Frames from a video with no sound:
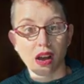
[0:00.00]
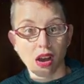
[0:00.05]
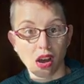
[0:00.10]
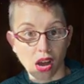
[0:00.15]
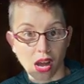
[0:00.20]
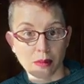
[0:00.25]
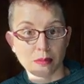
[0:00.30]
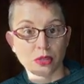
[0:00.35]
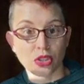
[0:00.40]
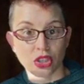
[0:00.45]

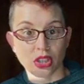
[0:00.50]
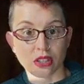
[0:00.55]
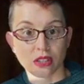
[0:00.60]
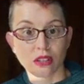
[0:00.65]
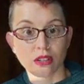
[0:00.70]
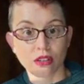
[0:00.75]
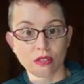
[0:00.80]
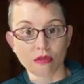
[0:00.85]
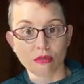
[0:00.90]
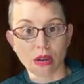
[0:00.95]

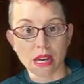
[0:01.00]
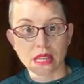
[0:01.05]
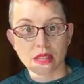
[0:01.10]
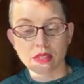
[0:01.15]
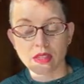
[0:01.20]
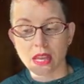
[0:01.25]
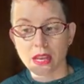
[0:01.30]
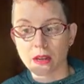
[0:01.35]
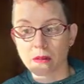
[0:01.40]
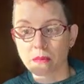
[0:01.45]
option
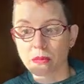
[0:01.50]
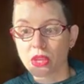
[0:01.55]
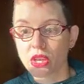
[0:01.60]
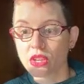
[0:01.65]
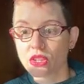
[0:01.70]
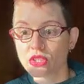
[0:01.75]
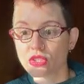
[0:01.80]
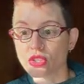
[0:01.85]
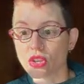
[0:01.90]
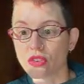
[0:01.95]
right there.
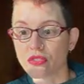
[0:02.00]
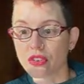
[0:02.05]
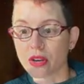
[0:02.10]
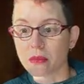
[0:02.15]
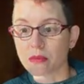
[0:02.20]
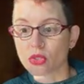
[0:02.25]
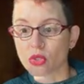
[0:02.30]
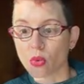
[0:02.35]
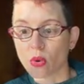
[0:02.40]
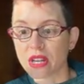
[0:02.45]
So
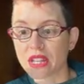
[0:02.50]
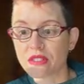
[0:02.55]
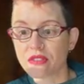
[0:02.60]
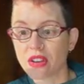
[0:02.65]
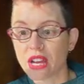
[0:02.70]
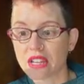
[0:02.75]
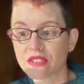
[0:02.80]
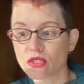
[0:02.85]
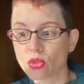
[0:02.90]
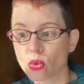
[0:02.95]
from
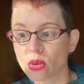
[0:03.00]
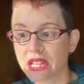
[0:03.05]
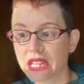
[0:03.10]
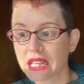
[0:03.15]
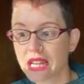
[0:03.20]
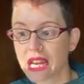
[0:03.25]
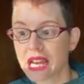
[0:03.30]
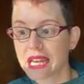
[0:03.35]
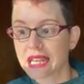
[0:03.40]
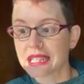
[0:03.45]

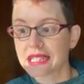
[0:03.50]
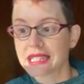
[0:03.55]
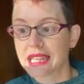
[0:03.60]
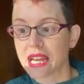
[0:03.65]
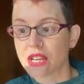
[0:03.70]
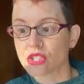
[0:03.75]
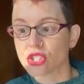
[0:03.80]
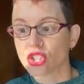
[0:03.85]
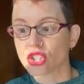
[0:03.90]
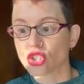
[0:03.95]
2529
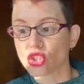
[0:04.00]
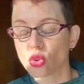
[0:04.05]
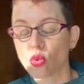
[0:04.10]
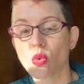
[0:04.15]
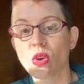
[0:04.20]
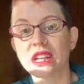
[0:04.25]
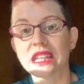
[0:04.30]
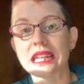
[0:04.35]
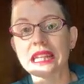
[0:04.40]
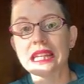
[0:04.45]
down to
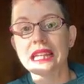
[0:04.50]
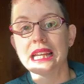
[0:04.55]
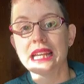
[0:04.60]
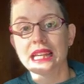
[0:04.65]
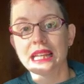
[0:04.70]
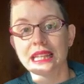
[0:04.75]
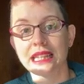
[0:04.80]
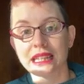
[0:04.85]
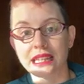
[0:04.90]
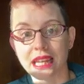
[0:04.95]

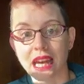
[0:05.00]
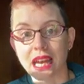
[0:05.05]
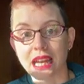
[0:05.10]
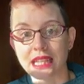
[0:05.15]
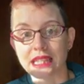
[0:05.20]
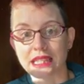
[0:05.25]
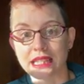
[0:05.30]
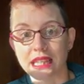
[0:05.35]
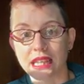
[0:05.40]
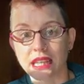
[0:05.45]

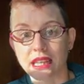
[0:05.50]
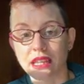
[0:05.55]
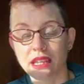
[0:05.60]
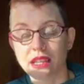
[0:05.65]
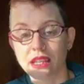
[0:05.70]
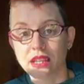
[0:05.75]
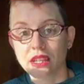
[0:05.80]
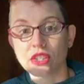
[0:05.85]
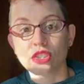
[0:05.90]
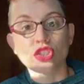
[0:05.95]
2090